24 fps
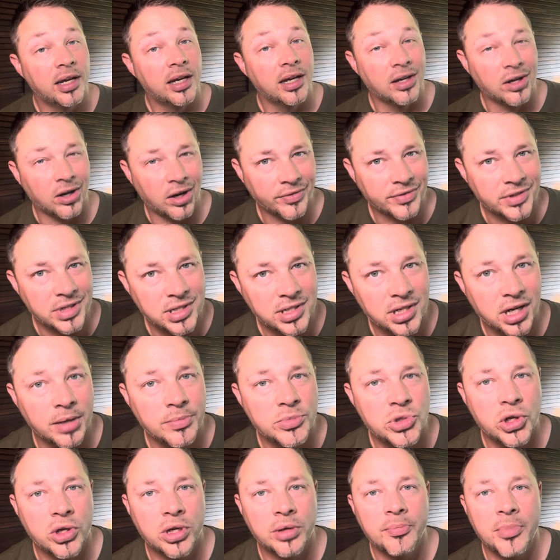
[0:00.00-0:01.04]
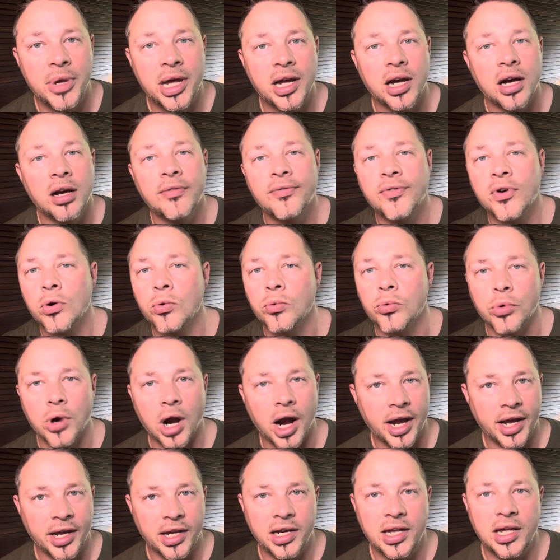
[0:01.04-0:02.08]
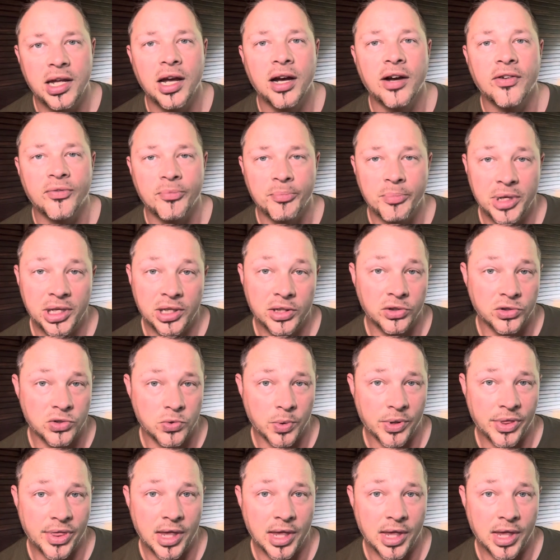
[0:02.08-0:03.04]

And oftentimes you can make a variety of meals with